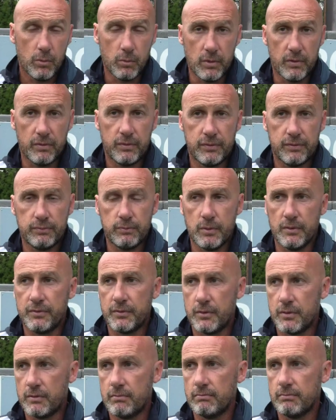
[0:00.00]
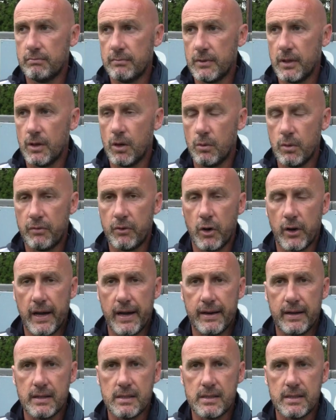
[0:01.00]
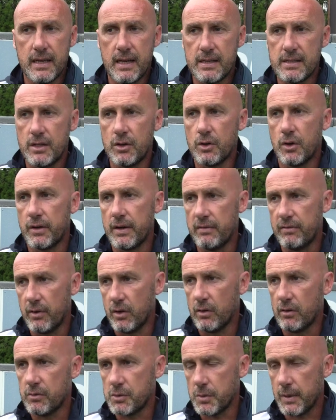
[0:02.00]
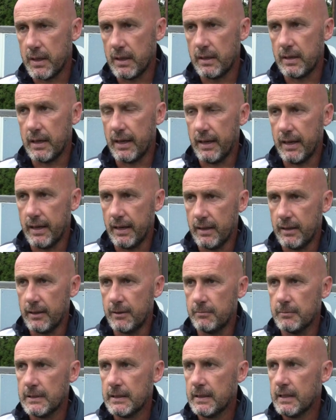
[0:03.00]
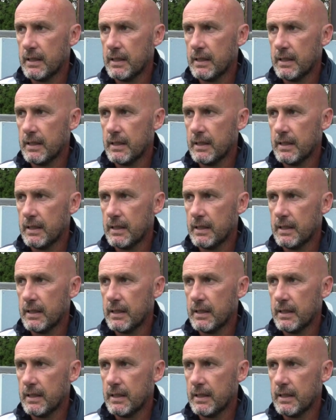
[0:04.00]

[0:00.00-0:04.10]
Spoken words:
we've got our hands dirty, got involved with it.